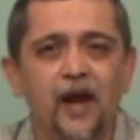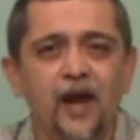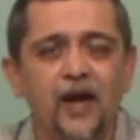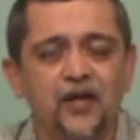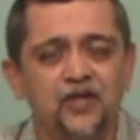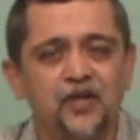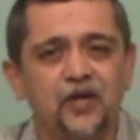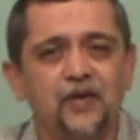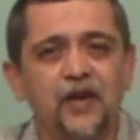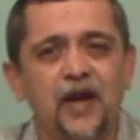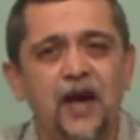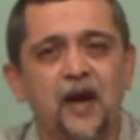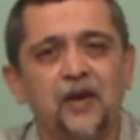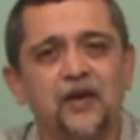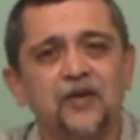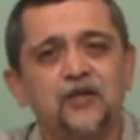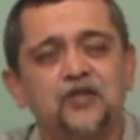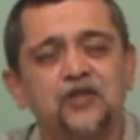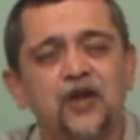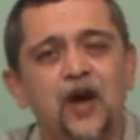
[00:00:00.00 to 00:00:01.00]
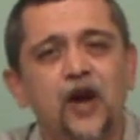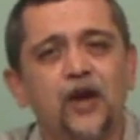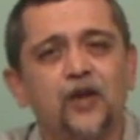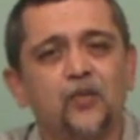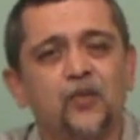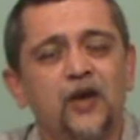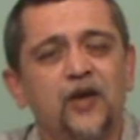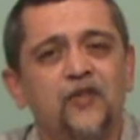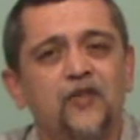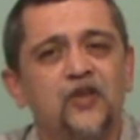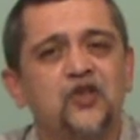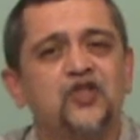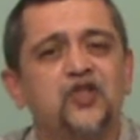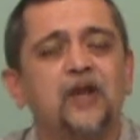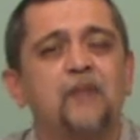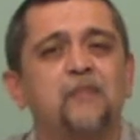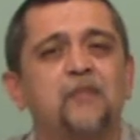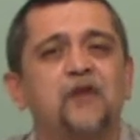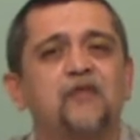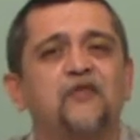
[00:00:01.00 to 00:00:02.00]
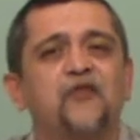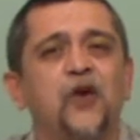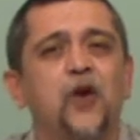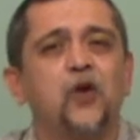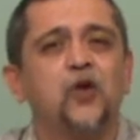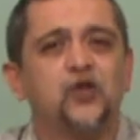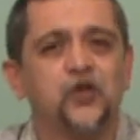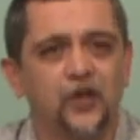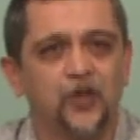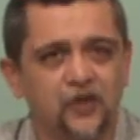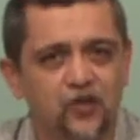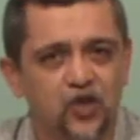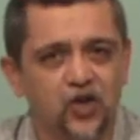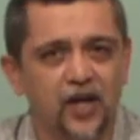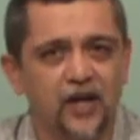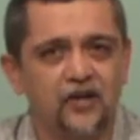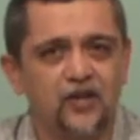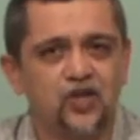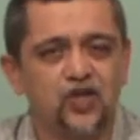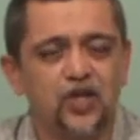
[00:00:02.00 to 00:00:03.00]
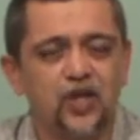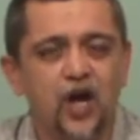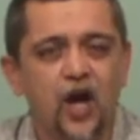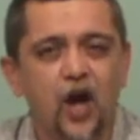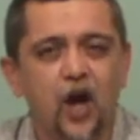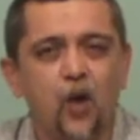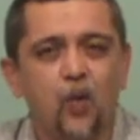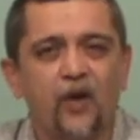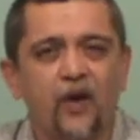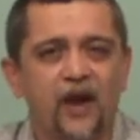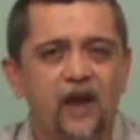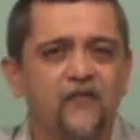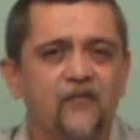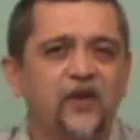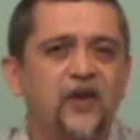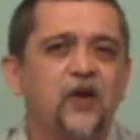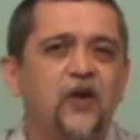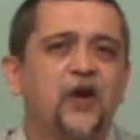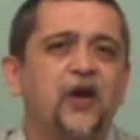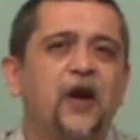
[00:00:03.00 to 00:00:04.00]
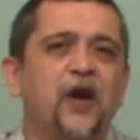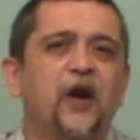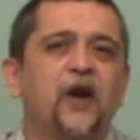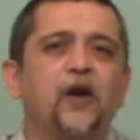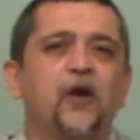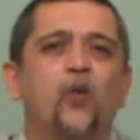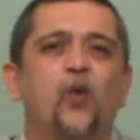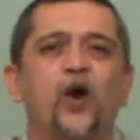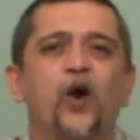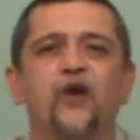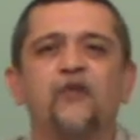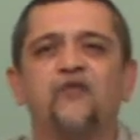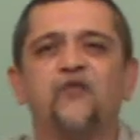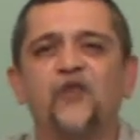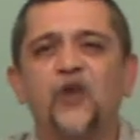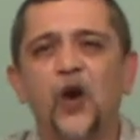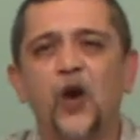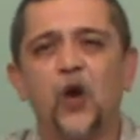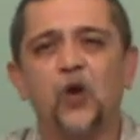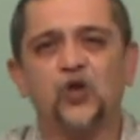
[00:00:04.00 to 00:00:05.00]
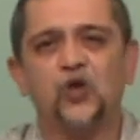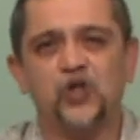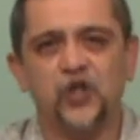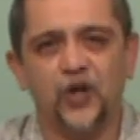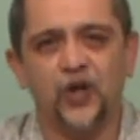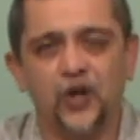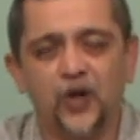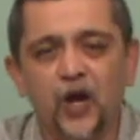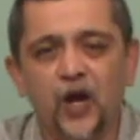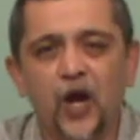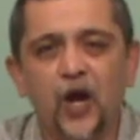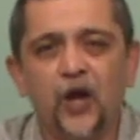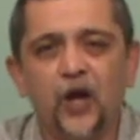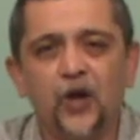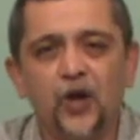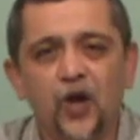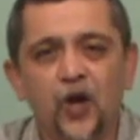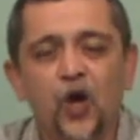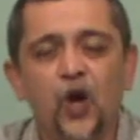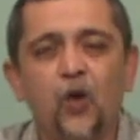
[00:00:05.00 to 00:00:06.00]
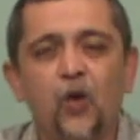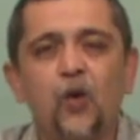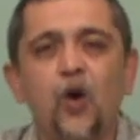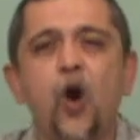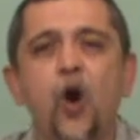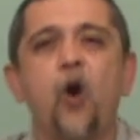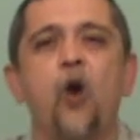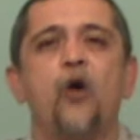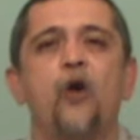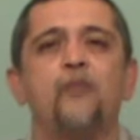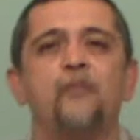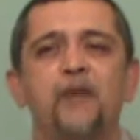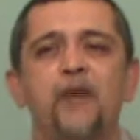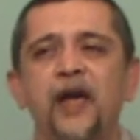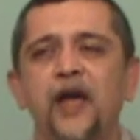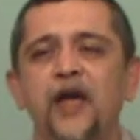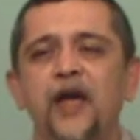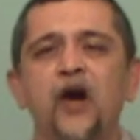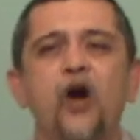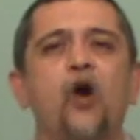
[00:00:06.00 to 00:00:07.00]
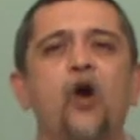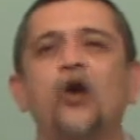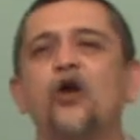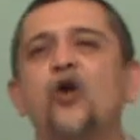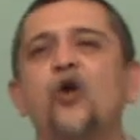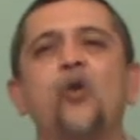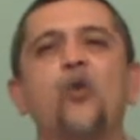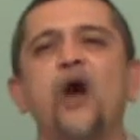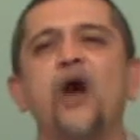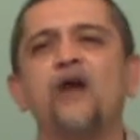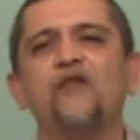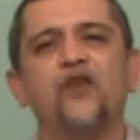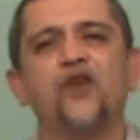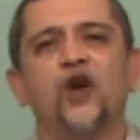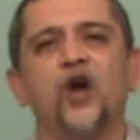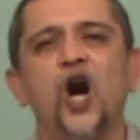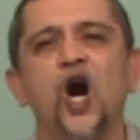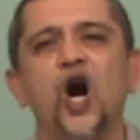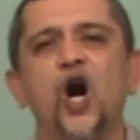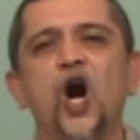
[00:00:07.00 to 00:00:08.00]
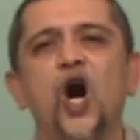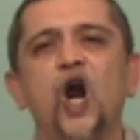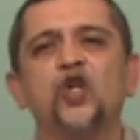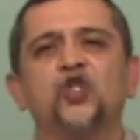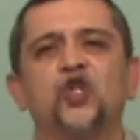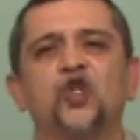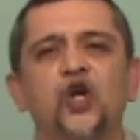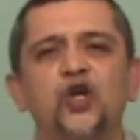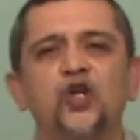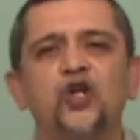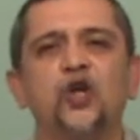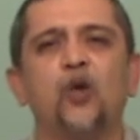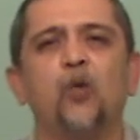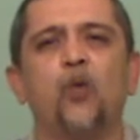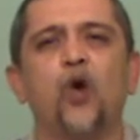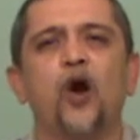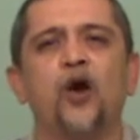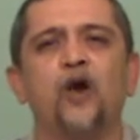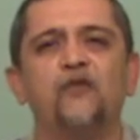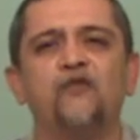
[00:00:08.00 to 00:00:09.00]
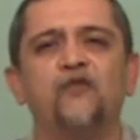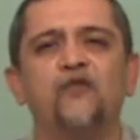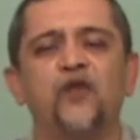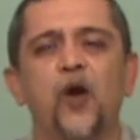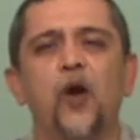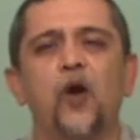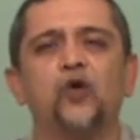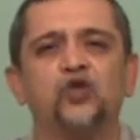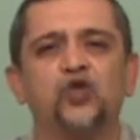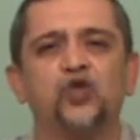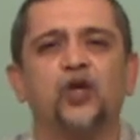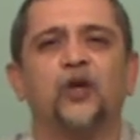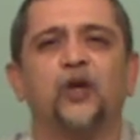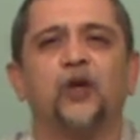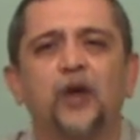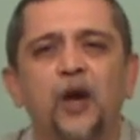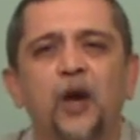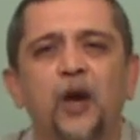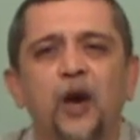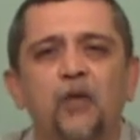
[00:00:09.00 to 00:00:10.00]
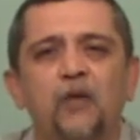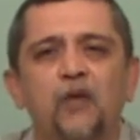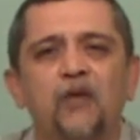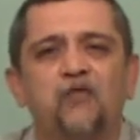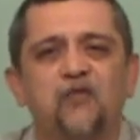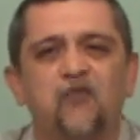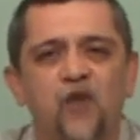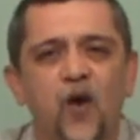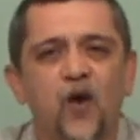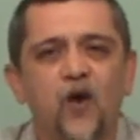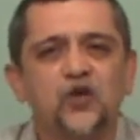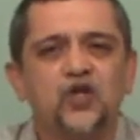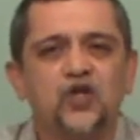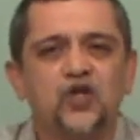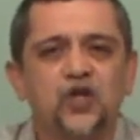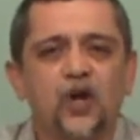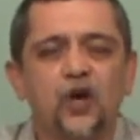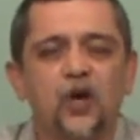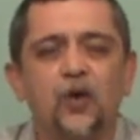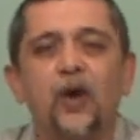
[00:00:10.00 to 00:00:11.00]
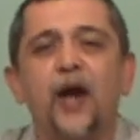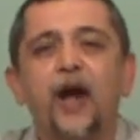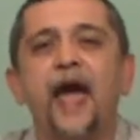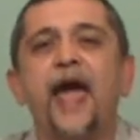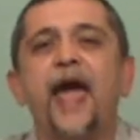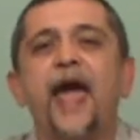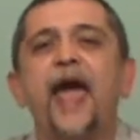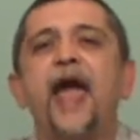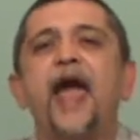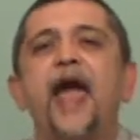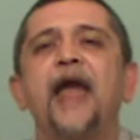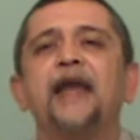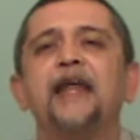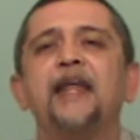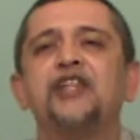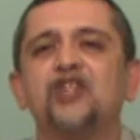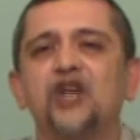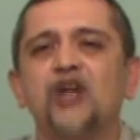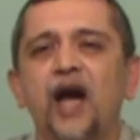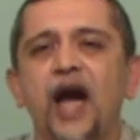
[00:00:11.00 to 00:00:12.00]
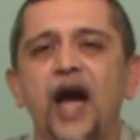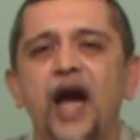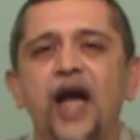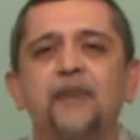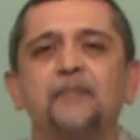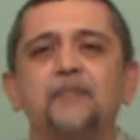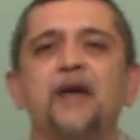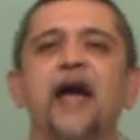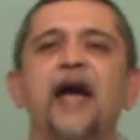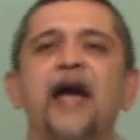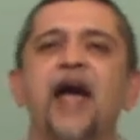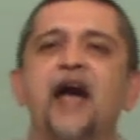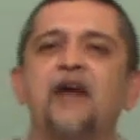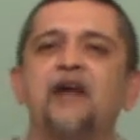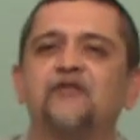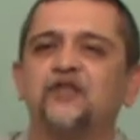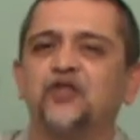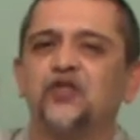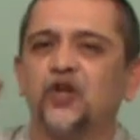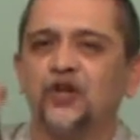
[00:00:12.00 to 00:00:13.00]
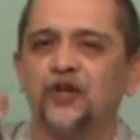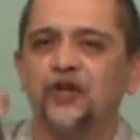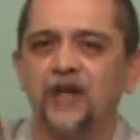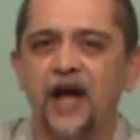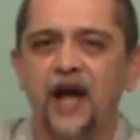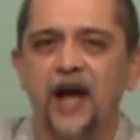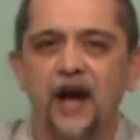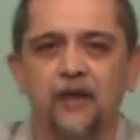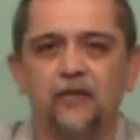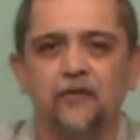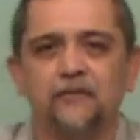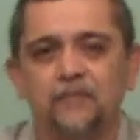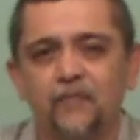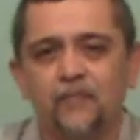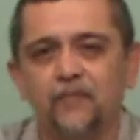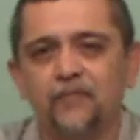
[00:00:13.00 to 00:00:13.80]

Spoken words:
And so now let's start with the simple future tense. Whenever you hear the word future, you or me or whoever uttered the word future refers to any time after now.